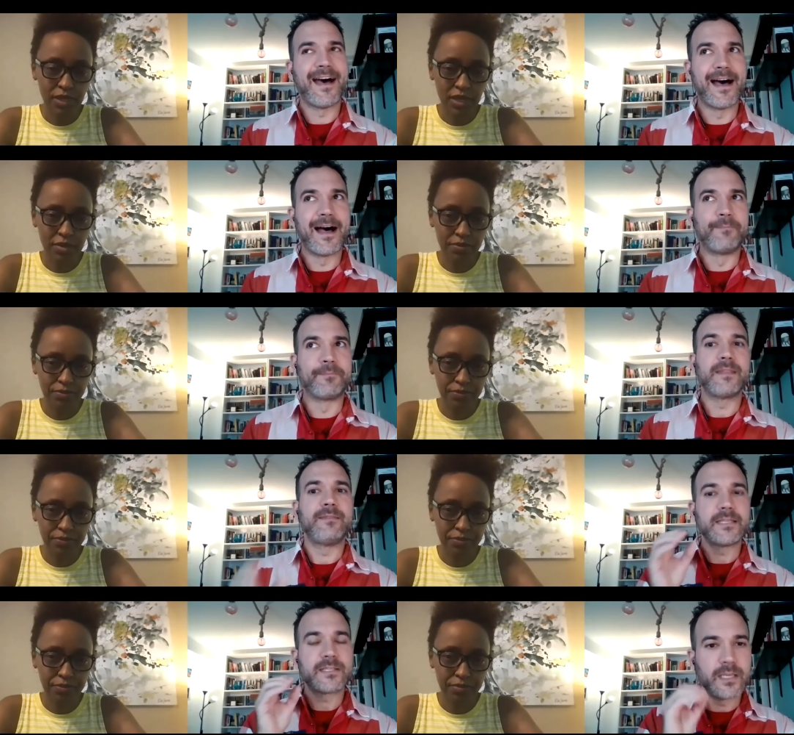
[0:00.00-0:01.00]
Speaker 1: Um,
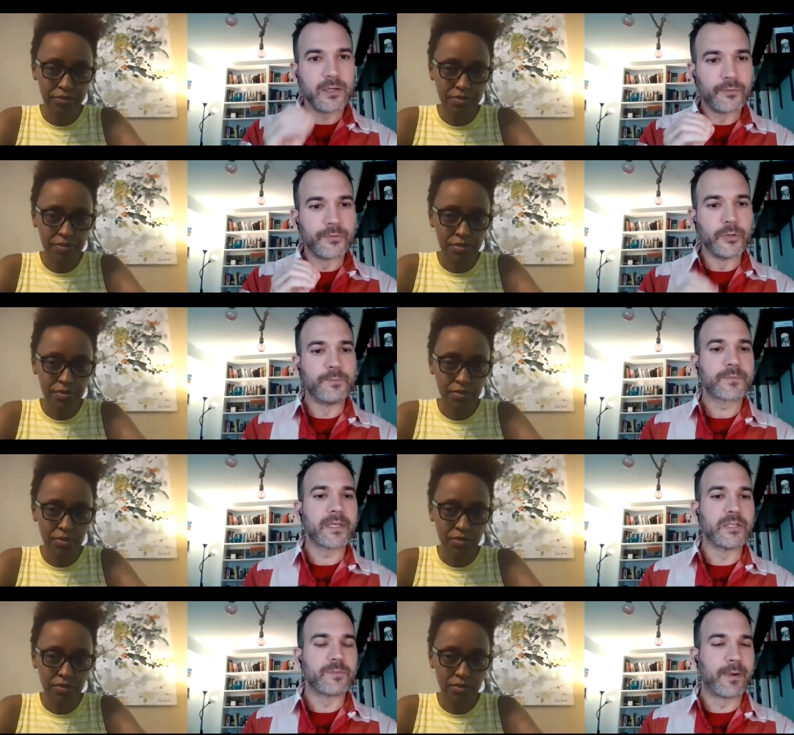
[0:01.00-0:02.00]
this interview
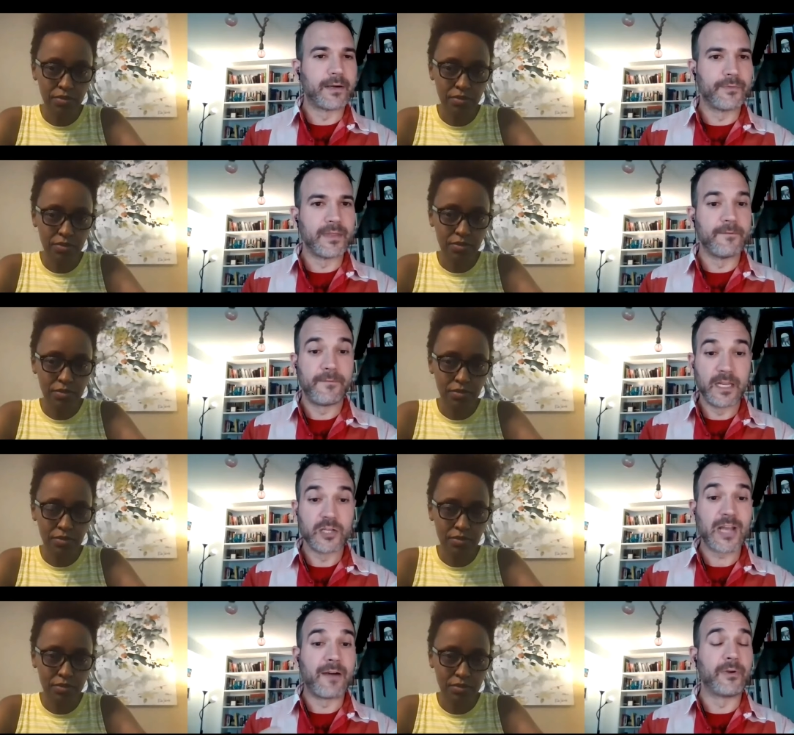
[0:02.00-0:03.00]
is part of the
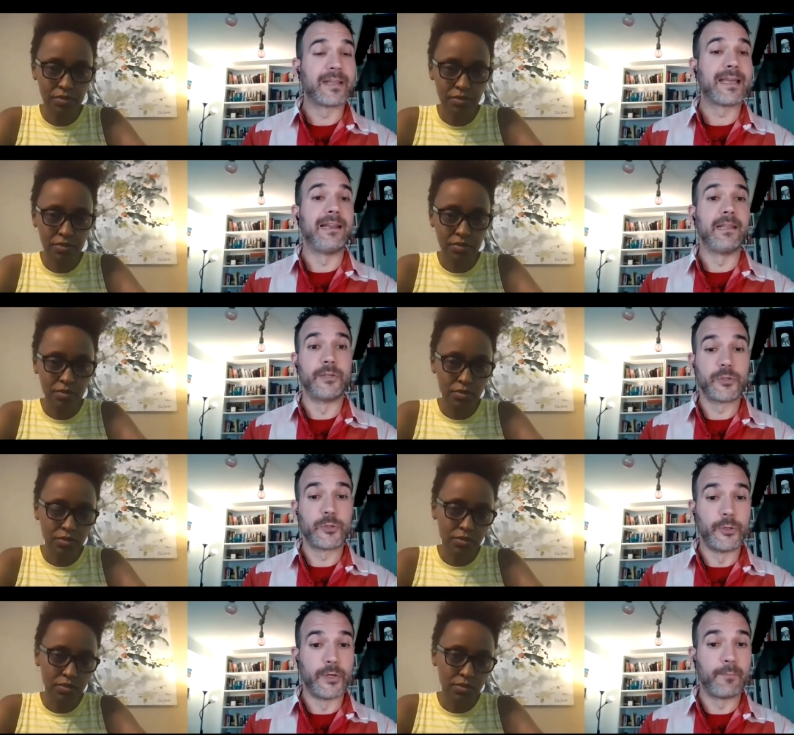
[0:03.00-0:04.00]
Finnish African
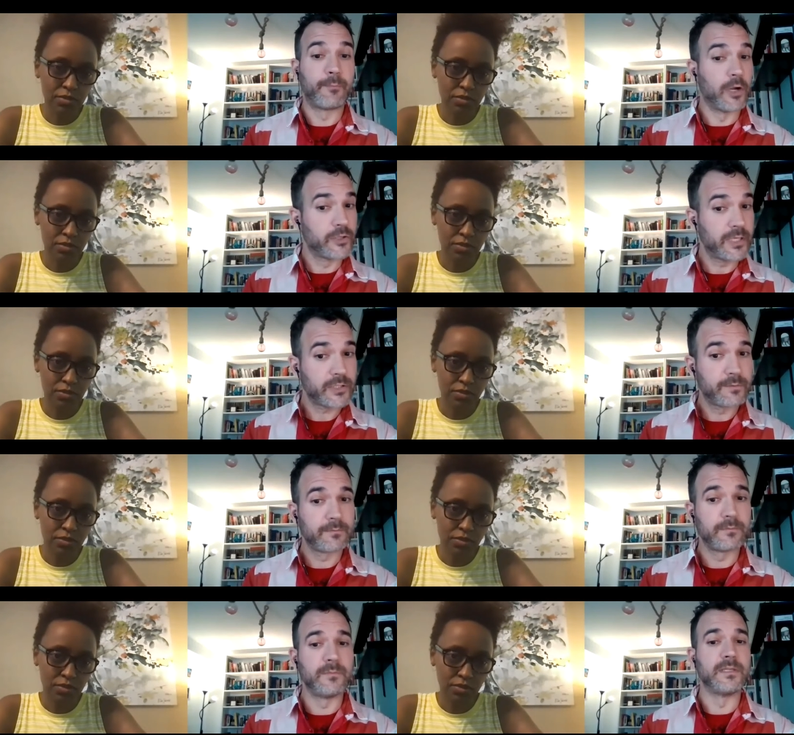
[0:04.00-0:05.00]
Literature Project.
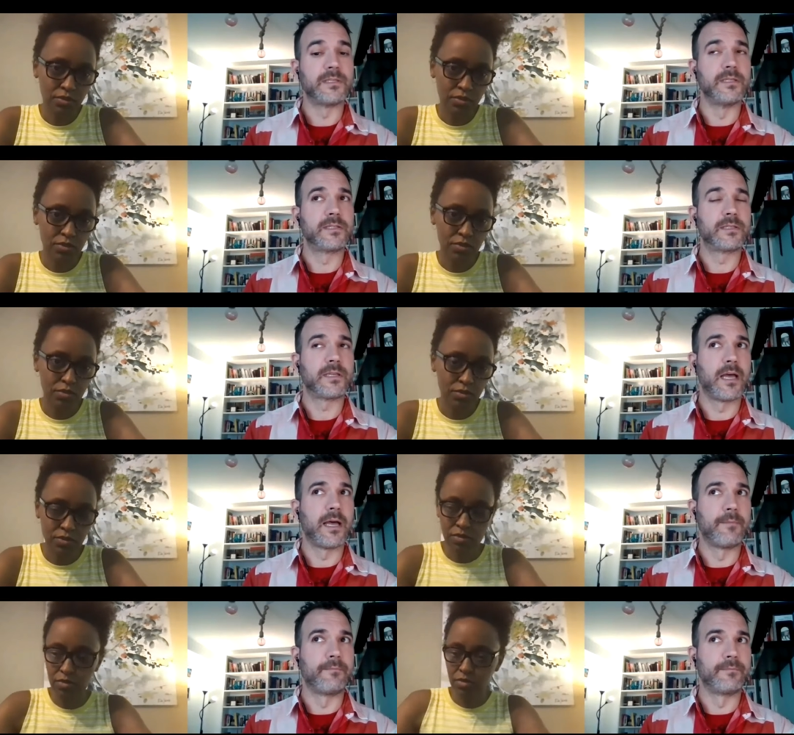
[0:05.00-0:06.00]
This mm-hmm. is
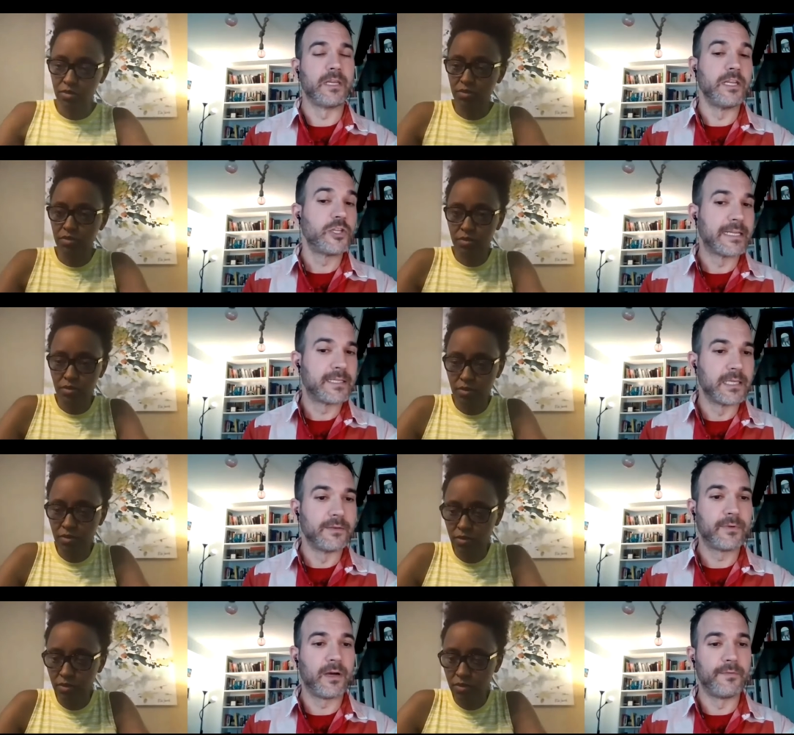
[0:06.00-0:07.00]
um, initiative
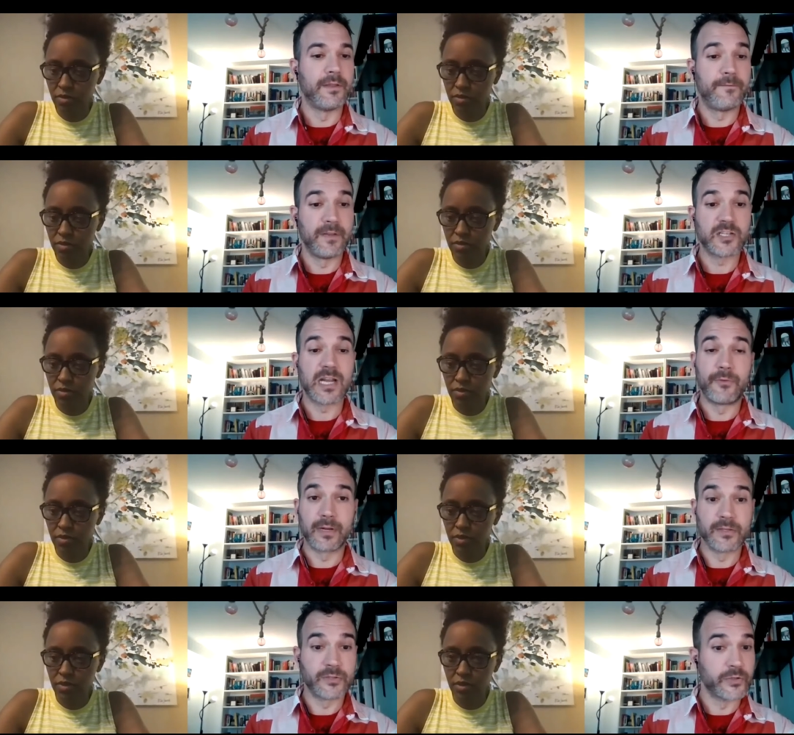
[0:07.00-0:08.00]
of the Finnish
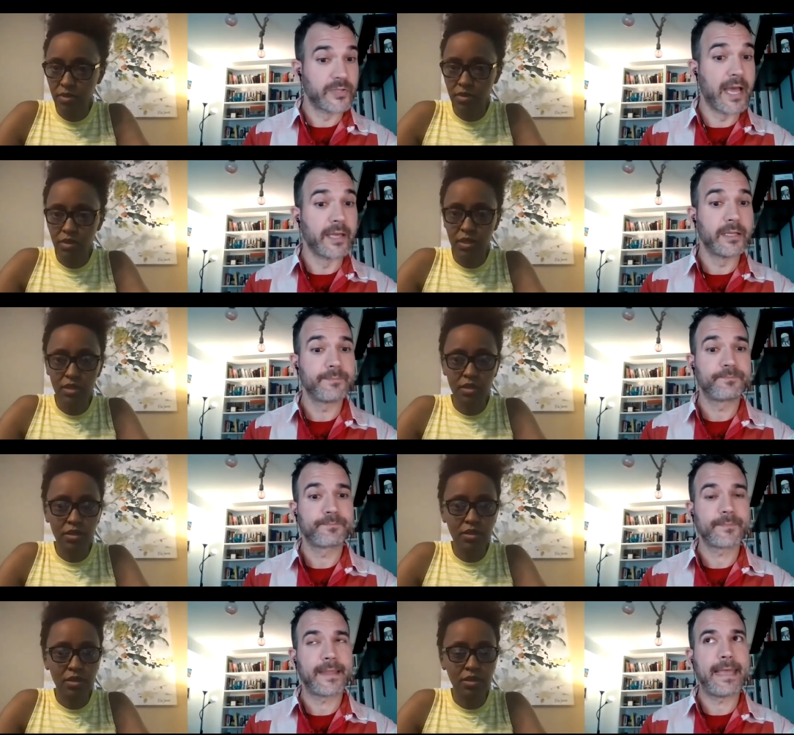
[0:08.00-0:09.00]
African Society
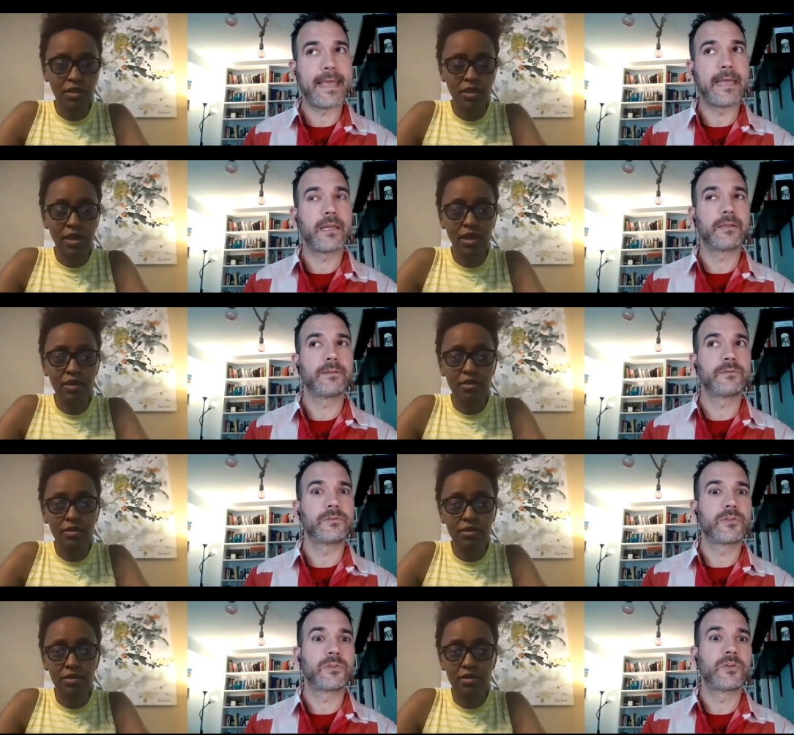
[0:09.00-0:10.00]
yeah.
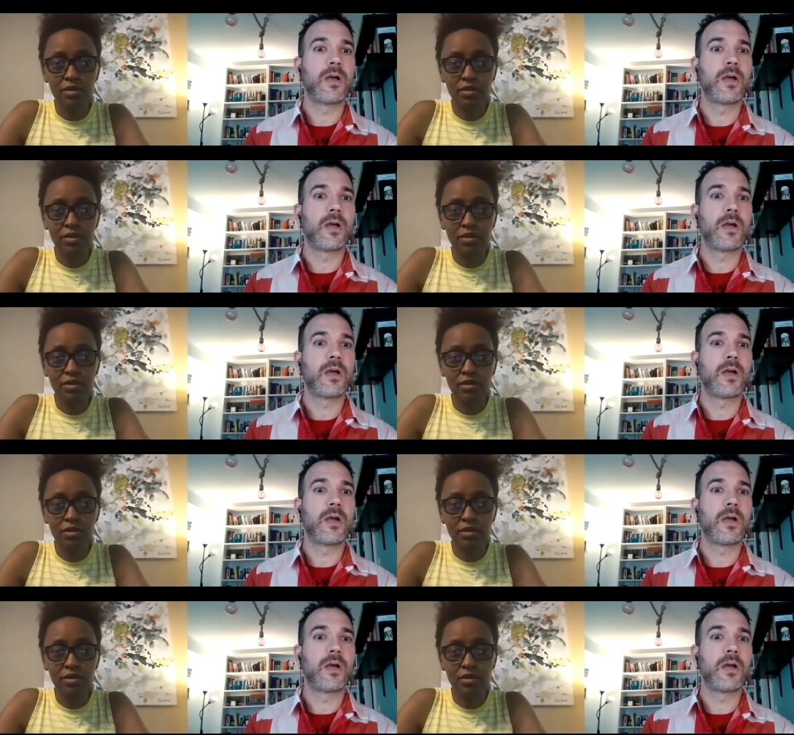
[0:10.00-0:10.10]
And